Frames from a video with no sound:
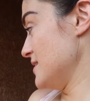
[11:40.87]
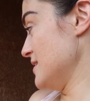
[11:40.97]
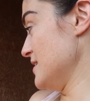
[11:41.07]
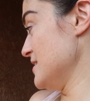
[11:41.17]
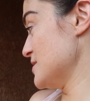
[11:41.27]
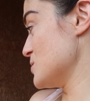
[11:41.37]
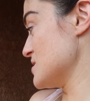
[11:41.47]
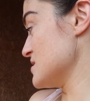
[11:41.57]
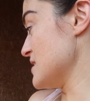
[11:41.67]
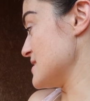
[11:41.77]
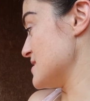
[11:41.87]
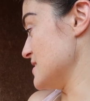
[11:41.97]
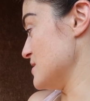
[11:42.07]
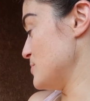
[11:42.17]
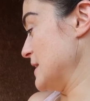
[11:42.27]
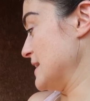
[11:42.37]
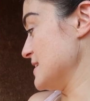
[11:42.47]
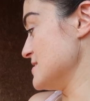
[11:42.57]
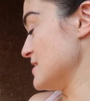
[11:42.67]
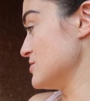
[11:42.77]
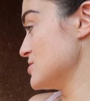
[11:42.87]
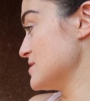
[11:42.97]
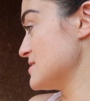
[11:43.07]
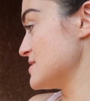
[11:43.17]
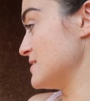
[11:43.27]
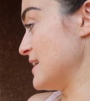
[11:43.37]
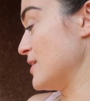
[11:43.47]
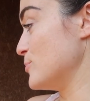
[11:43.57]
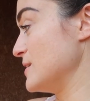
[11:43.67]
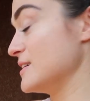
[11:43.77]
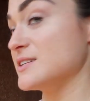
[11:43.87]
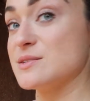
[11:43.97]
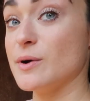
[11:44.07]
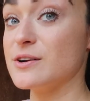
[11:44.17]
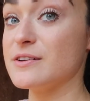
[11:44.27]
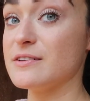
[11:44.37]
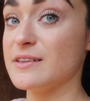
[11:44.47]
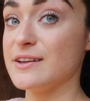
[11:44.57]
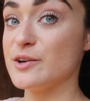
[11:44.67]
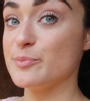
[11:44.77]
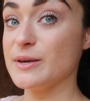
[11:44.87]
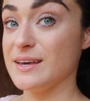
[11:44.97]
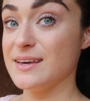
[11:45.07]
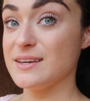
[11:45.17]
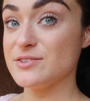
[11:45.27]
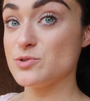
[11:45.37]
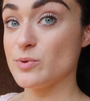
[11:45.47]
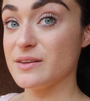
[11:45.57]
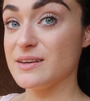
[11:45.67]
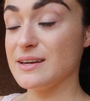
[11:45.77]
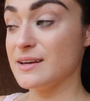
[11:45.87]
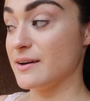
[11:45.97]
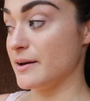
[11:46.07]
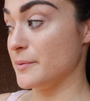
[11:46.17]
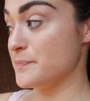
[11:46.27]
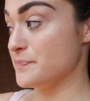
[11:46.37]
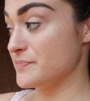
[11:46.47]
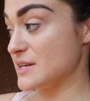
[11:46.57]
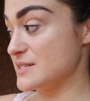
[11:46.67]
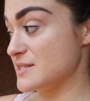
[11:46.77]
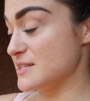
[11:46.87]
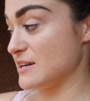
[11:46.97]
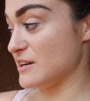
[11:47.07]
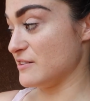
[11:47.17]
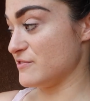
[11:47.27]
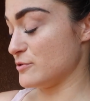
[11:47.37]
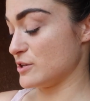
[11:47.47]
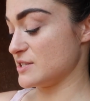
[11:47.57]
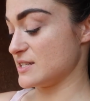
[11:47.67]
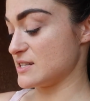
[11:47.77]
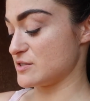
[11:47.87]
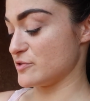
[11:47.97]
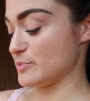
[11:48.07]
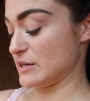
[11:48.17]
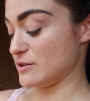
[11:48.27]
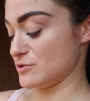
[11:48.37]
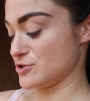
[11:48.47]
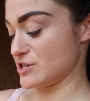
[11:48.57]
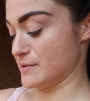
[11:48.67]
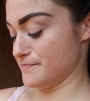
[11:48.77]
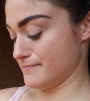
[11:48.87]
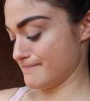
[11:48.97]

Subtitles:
This was a lesson in pig intelligence and how being smarter than your pig is really necessary for successful pig ownership.